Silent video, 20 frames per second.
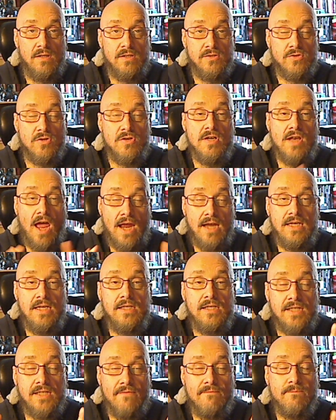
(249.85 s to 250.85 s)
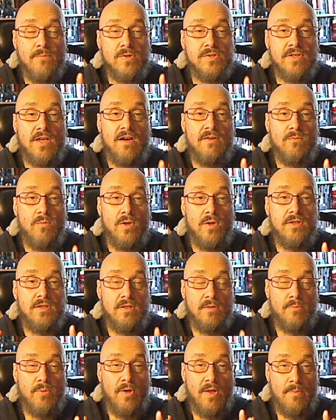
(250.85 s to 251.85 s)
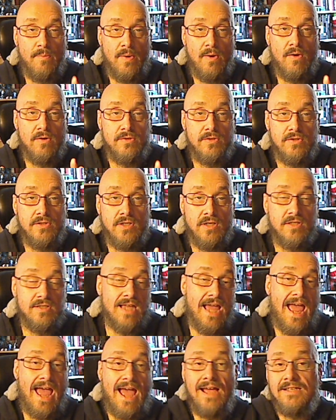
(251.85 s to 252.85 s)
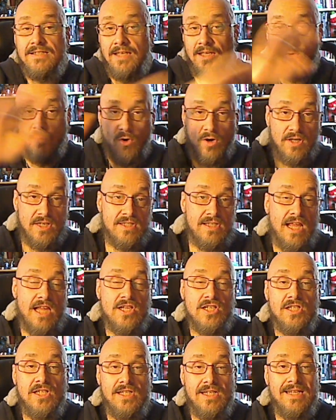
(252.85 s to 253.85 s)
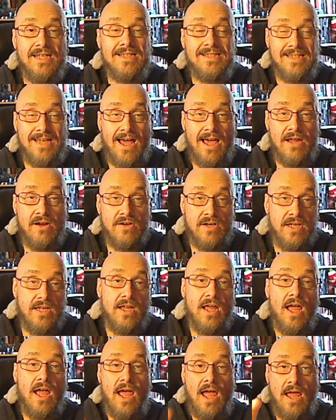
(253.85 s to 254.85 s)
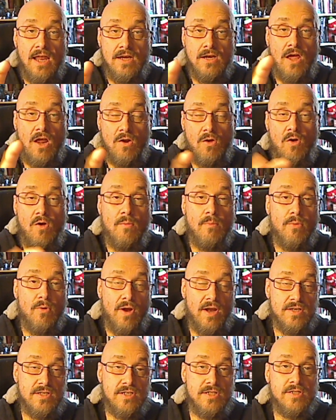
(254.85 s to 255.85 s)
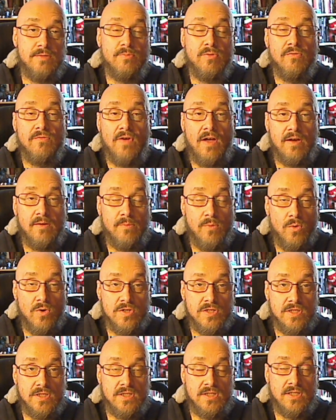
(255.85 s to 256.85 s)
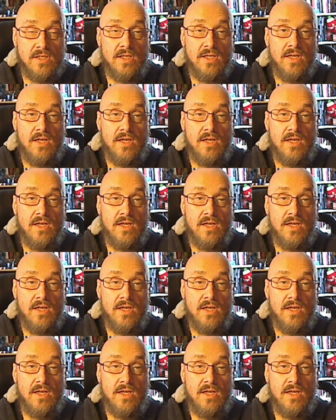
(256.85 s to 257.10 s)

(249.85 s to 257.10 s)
So 97% of what the Planned Parenthood does as an organization in entirety, and not all branches provide abortions,